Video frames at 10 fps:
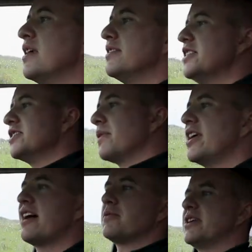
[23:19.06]
This is where
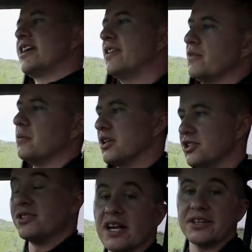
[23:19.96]
you have to be careful,
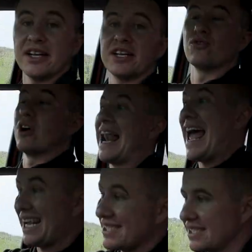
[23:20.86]
because you start getting
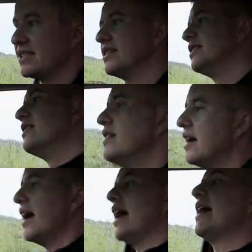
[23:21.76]
relaxed
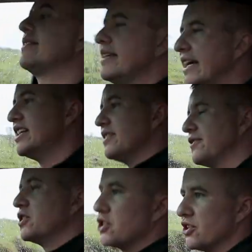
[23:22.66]
at the end
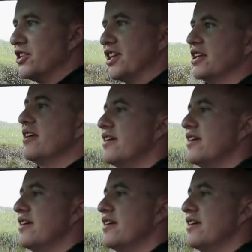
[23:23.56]
of your journey.